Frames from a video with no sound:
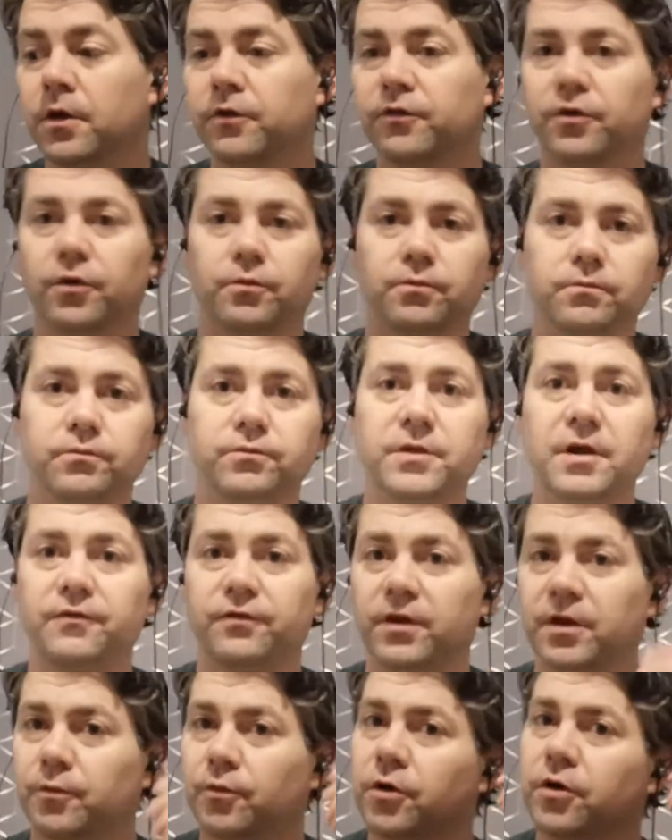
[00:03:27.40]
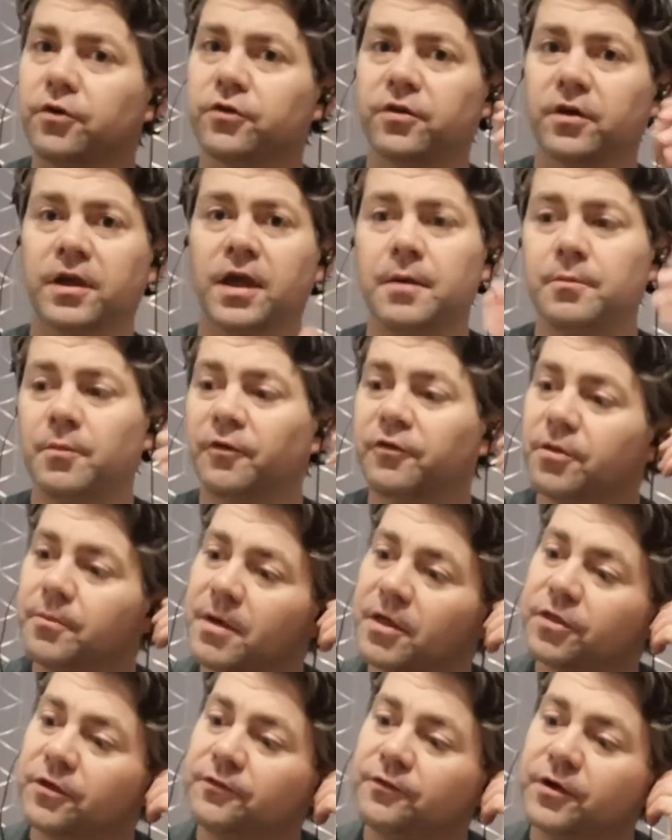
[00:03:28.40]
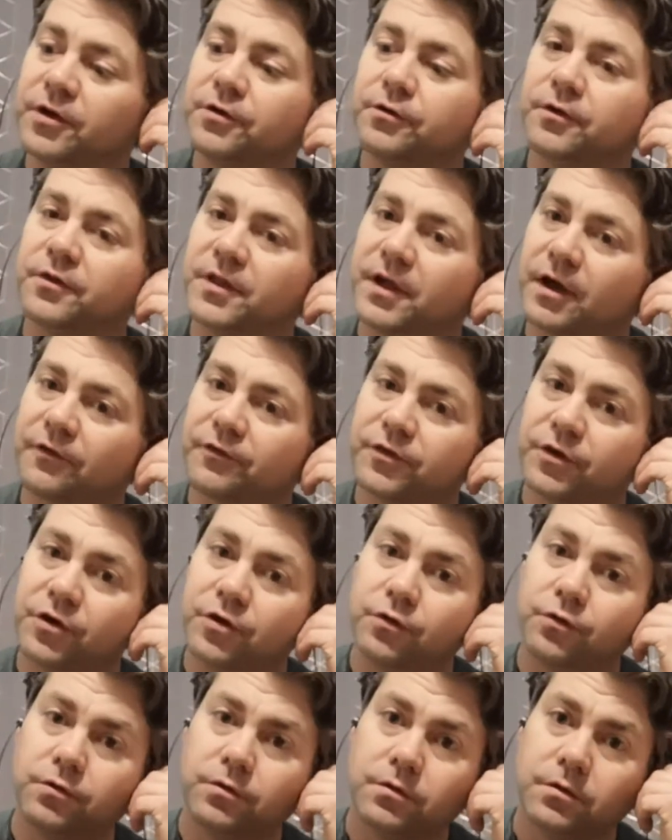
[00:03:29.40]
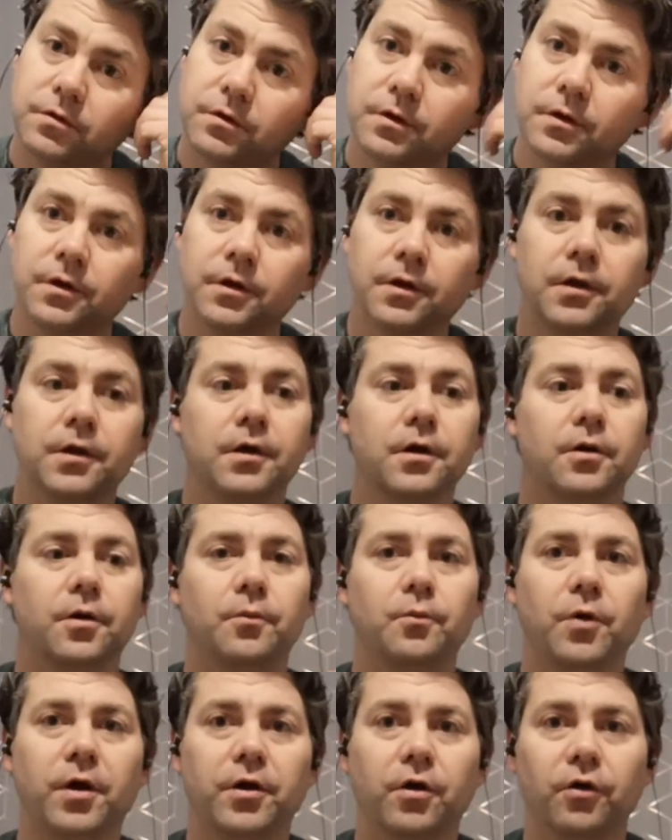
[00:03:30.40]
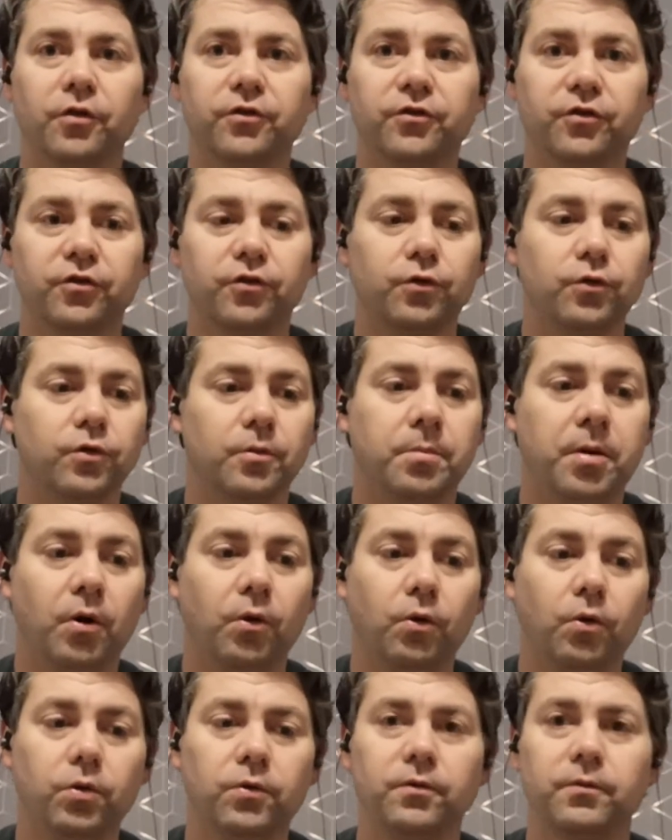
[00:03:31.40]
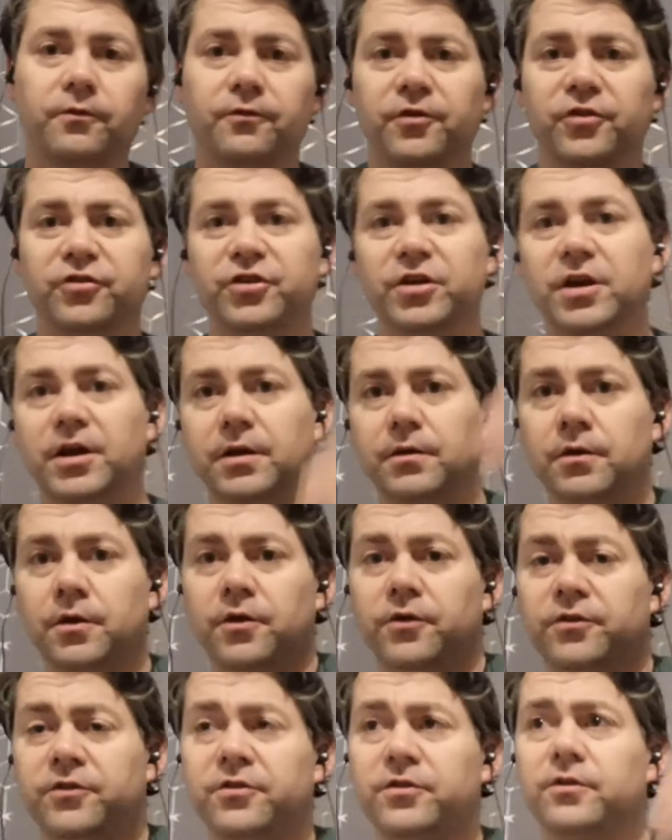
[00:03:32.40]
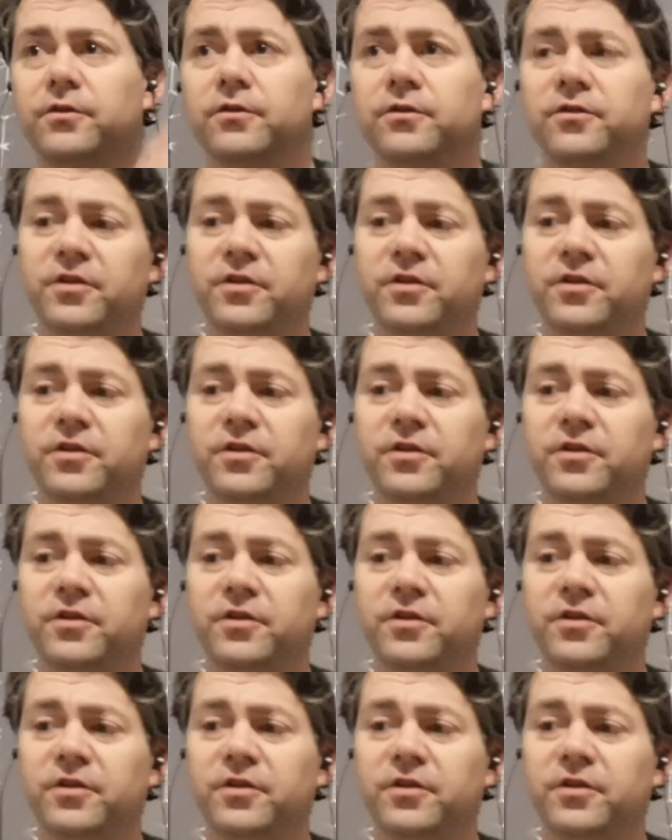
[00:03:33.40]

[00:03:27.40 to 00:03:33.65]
So definitely worked. Came off the method feeder in the afternoon and went onto the pole, fishing it at